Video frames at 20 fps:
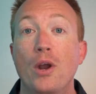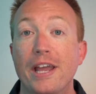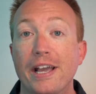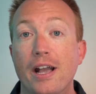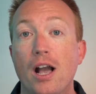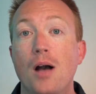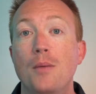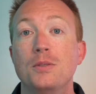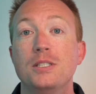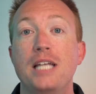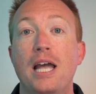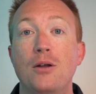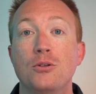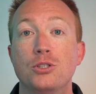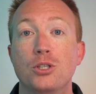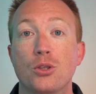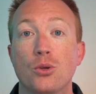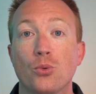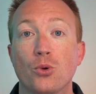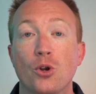it comes down
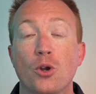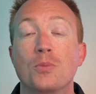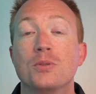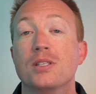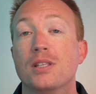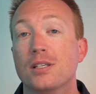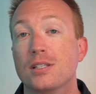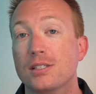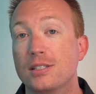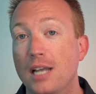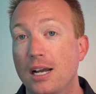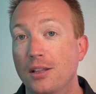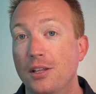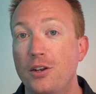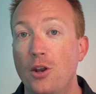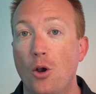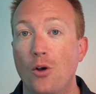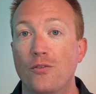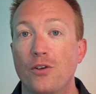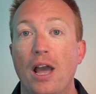to the rooms, the Stella
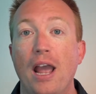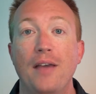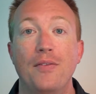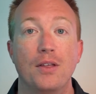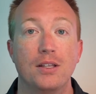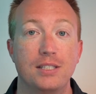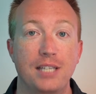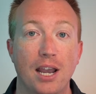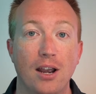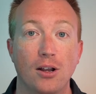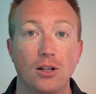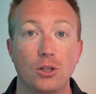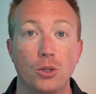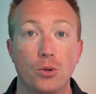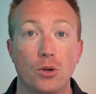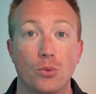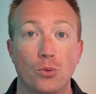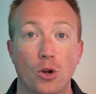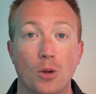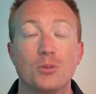Nova and the Terra
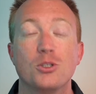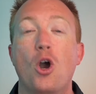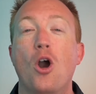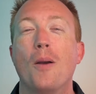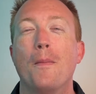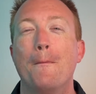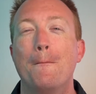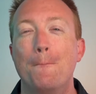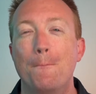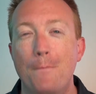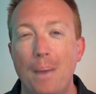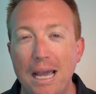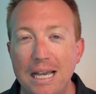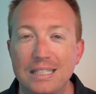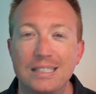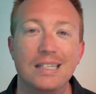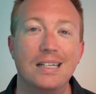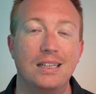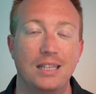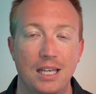Luna rooms are
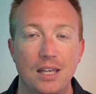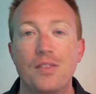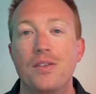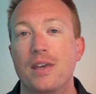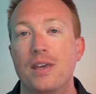basically the